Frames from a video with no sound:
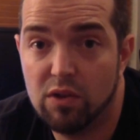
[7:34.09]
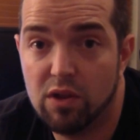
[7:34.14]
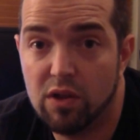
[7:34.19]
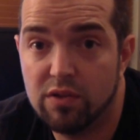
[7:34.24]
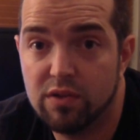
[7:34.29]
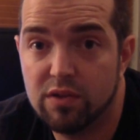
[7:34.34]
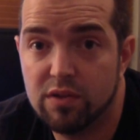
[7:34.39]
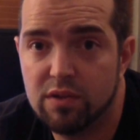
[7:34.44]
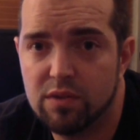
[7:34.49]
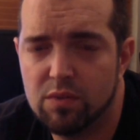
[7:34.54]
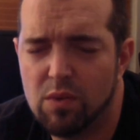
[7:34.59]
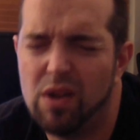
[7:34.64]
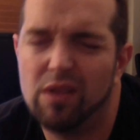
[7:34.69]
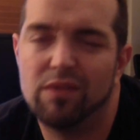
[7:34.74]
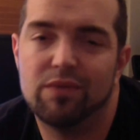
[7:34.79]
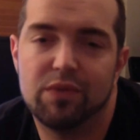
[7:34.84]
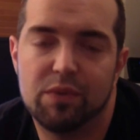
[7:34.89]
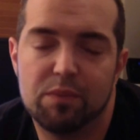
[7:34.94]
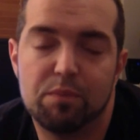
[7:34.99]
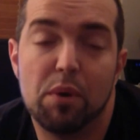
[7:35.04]
loss.
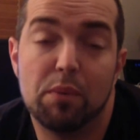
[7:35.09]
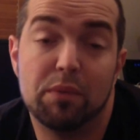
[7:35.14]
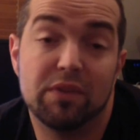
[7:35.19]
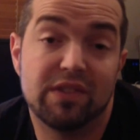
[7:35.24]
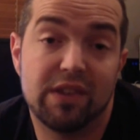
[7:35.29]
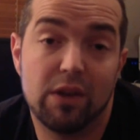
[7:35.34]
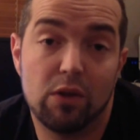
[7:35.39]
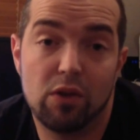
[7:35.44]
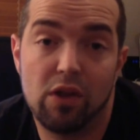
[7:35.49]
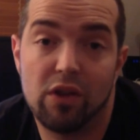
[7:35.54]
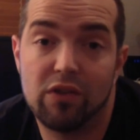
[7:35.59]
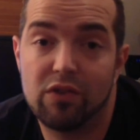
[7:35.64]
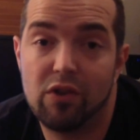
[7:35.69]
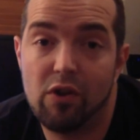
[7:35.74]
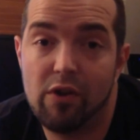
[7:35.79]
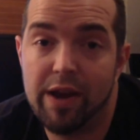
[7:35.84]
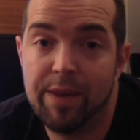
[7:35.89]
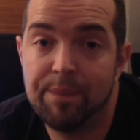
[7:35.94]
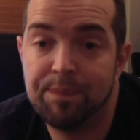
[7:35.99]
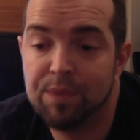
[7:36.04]
Well, permanent skill loss,
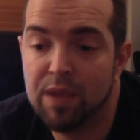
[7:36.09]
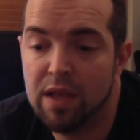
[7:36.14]
sorry.